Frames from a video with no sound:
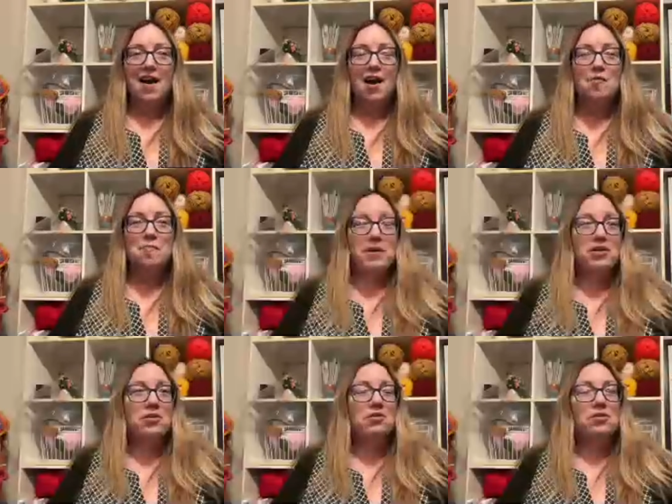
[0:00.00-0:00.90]

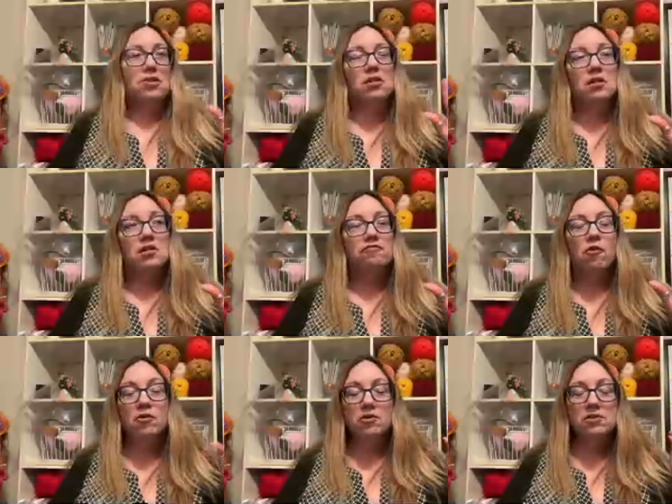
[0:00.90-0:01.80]
About
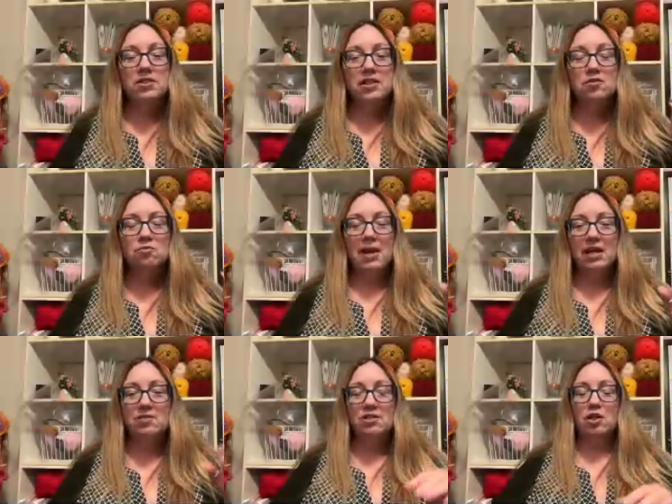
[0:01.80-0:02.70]
4 or 6
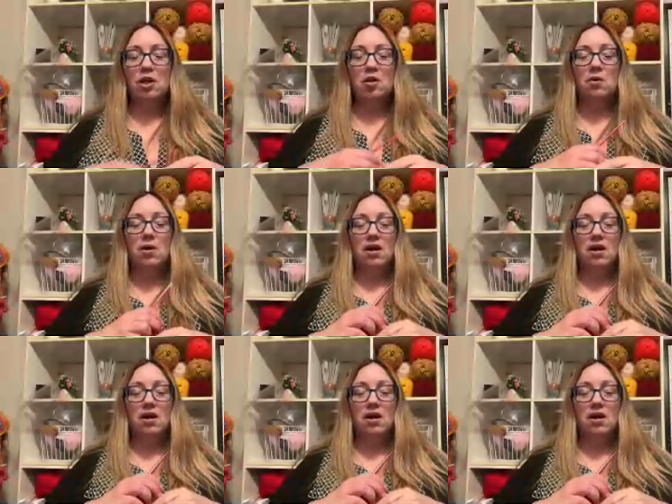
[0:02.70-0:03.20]
rounds ago,